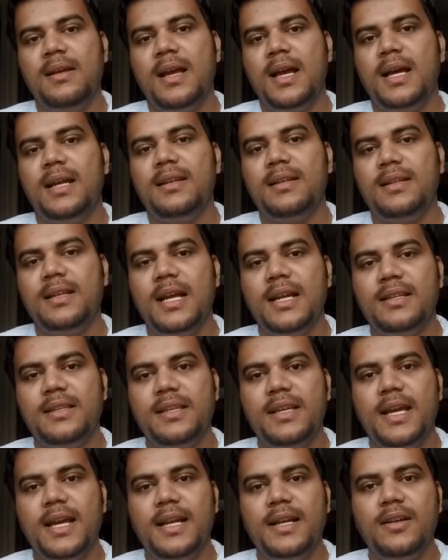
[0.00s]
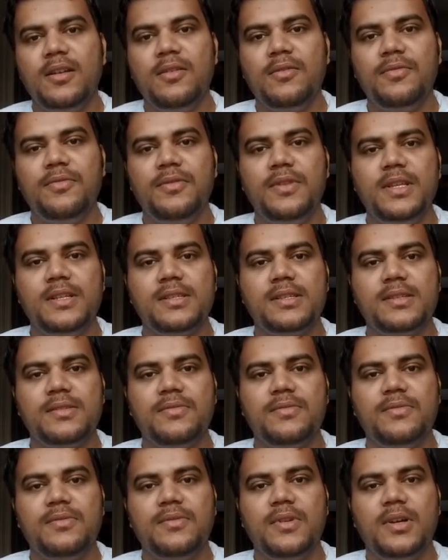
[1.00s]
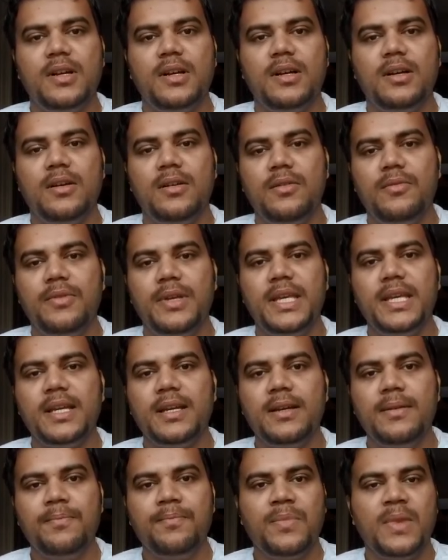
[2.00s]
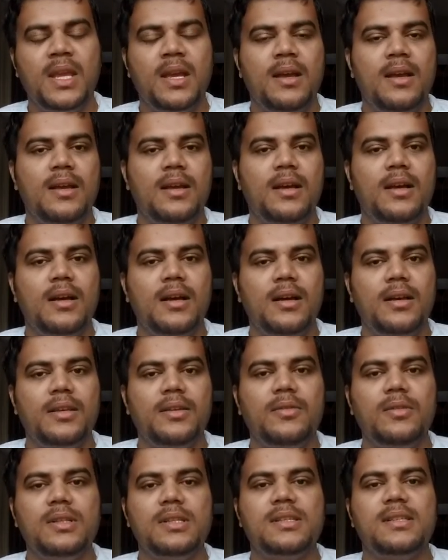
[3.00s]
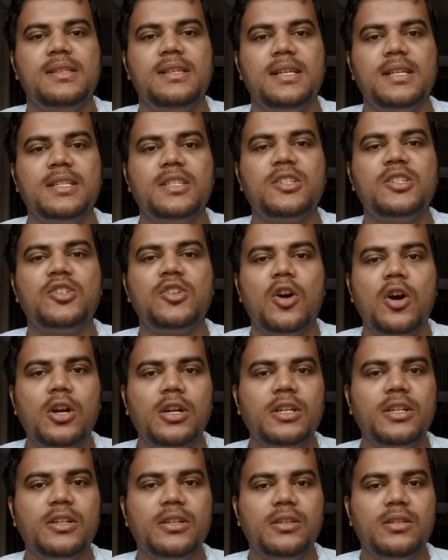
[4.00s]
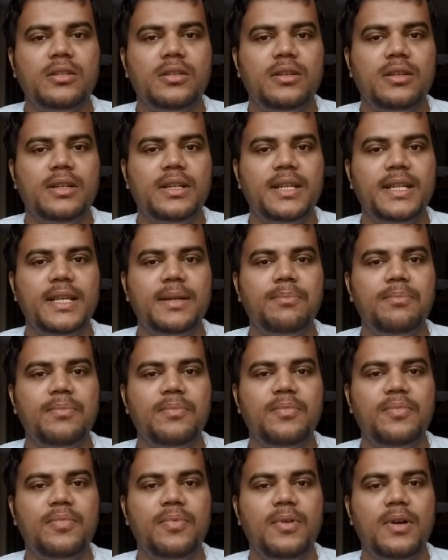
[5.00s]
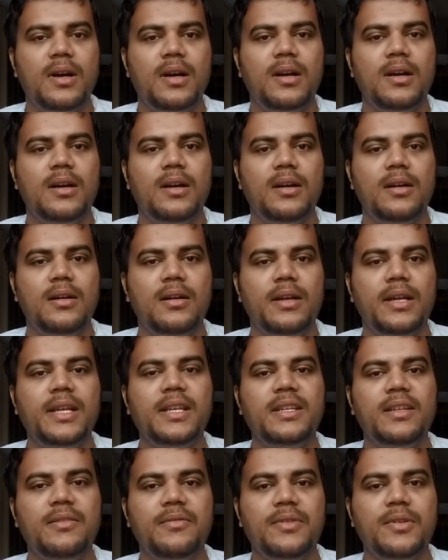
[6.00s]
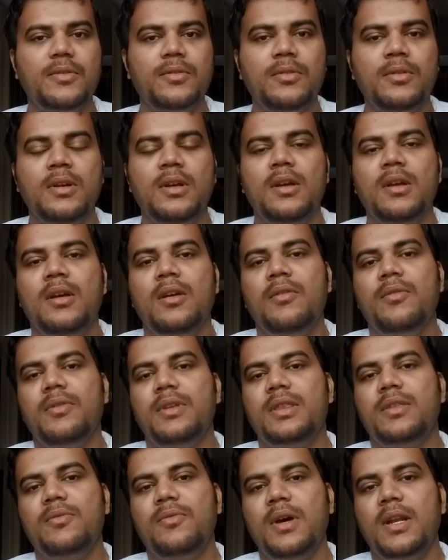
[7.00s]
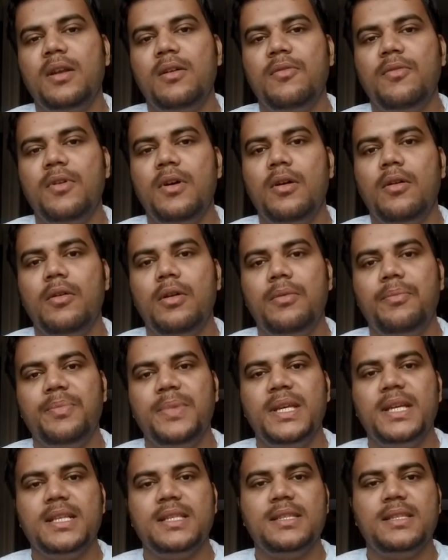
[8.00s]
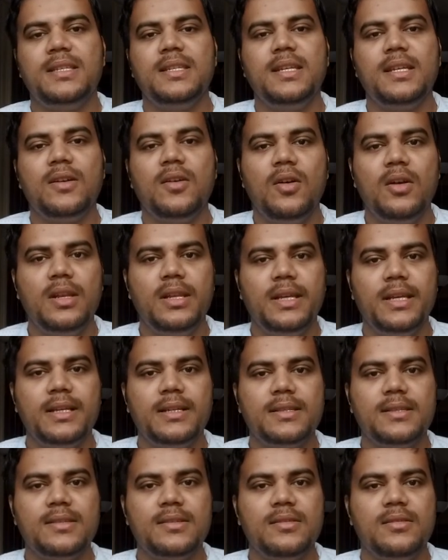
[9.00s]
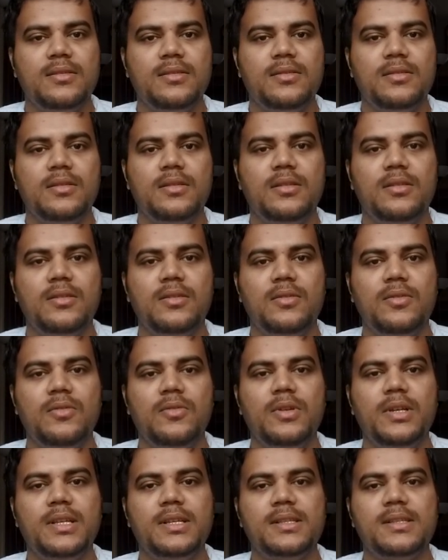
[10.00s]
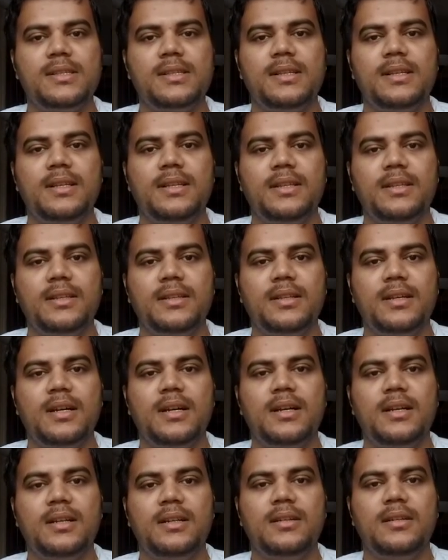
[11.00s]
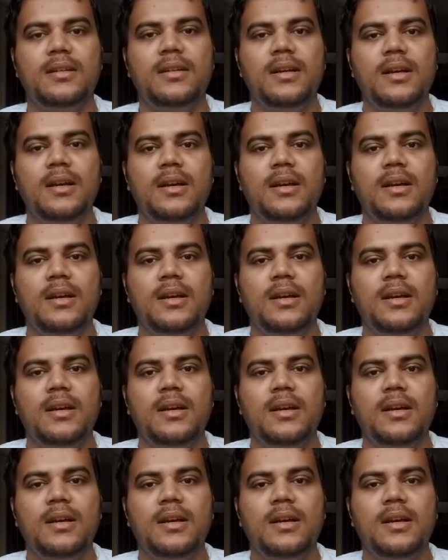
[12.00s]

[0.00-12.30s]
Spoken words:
And at the end of this week, you will see a short tip interview with one of our PhD colleagues who is in her